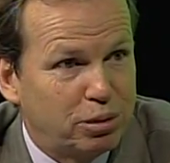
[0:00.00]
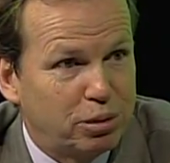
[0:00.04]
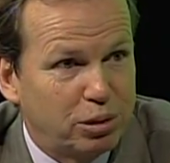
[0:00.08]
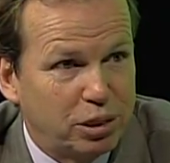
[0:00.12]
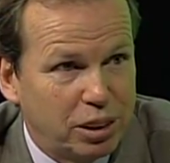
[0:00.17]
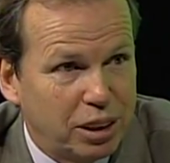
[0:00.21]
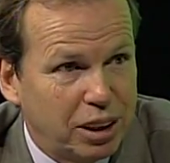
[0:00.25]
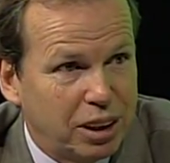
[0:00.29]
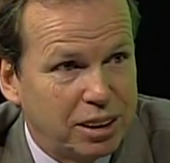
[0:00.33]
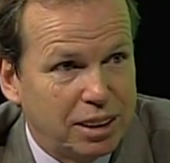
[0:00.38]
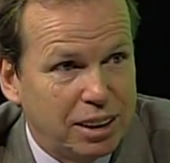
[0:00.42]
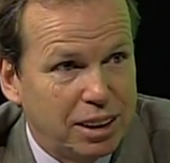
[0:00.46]
We
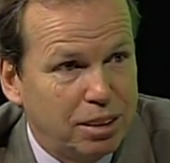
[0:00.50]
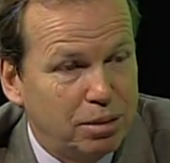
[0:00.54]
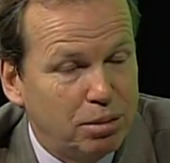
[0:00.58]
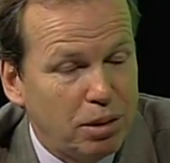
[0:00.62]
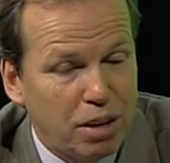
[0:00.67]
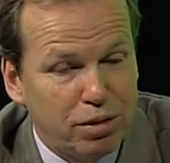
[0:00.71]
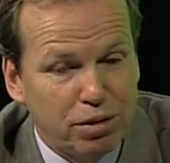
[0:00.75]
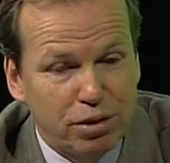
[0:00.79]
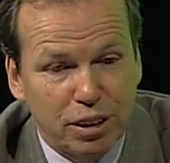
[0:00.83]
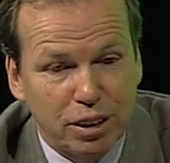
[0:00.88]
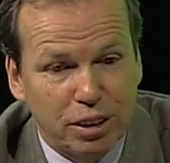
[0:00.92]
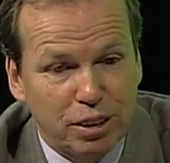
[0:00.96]
have a team
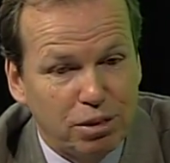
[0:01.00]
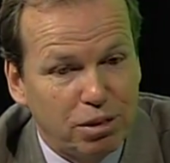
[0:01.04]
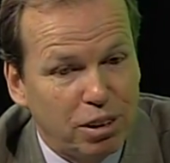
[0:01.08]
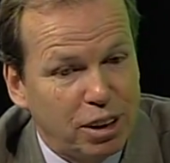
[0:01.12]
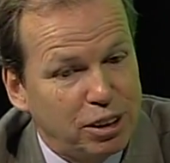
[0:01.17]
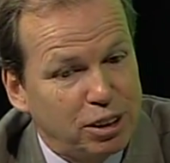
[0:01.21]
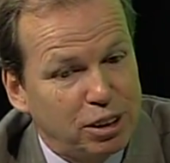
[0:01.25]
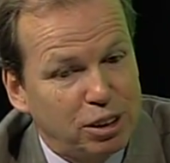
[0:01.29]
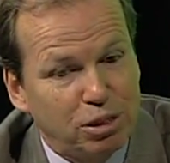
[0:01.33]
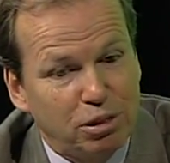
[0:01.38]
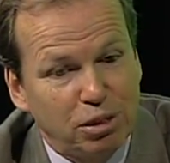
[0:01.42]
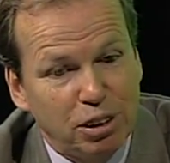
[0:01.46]
effort at the
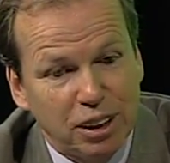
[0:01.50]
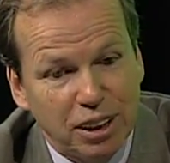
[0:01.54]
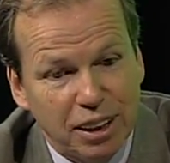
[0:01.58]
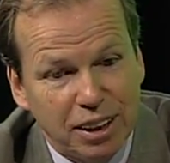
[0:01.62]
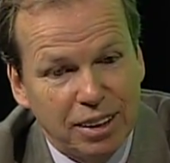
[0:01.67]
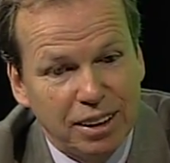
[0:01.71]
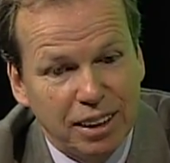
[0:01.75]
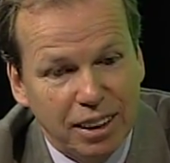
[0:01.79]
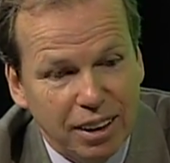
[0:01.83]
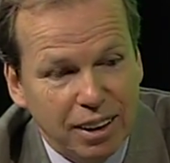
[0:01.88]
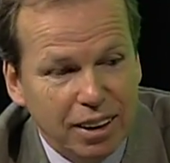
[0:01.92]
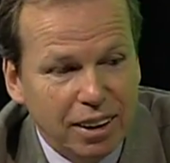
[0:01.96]
registry, and